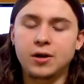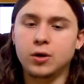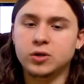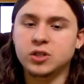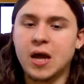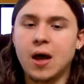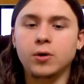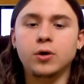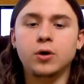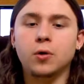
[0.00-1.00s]
and you know just
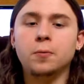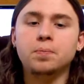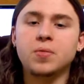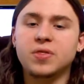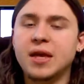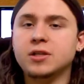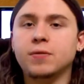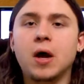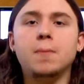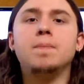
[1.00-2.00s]
how you know
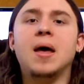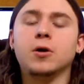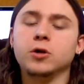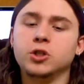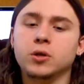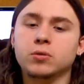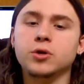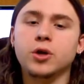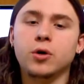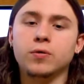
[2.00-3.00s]
things have gotten better in
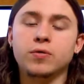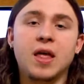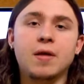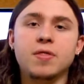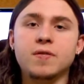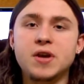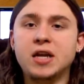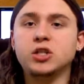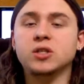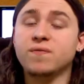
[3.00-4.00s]
general you know that the
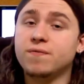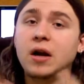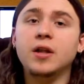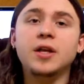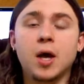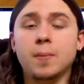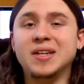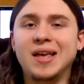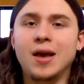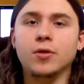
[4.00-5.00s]
nations have finally
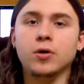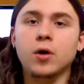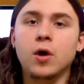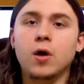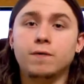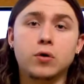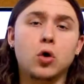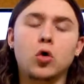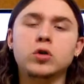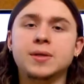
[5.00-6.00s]
come together
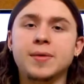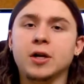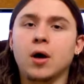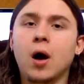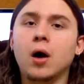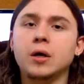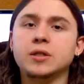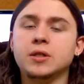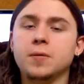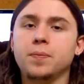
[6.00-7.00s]
for an ultimate
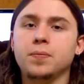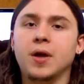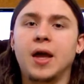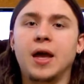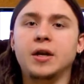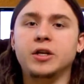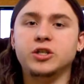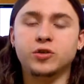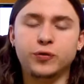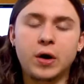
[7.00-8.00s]
cause and
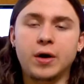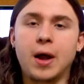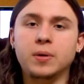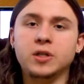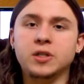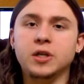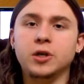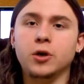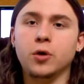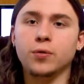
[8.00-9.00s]
he's just very happy to see
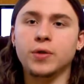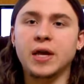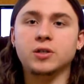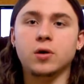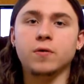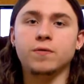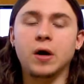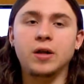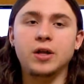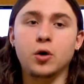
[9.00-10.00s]
you know things are
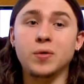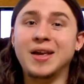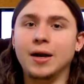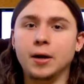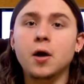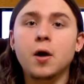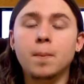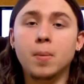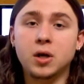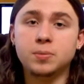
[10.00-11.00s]
finally you know getting
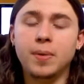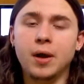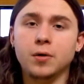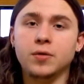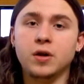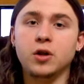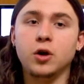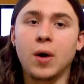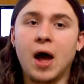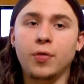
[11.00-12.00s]
much better
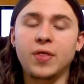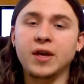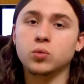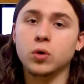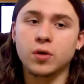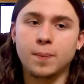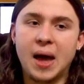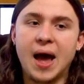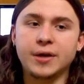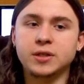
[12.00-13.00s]
than you know how things were in the
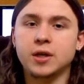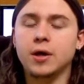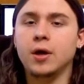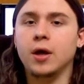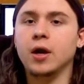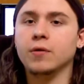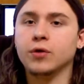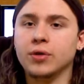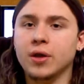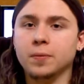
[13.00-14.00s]
past and
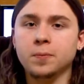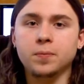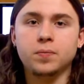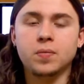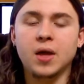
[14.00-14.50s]
everything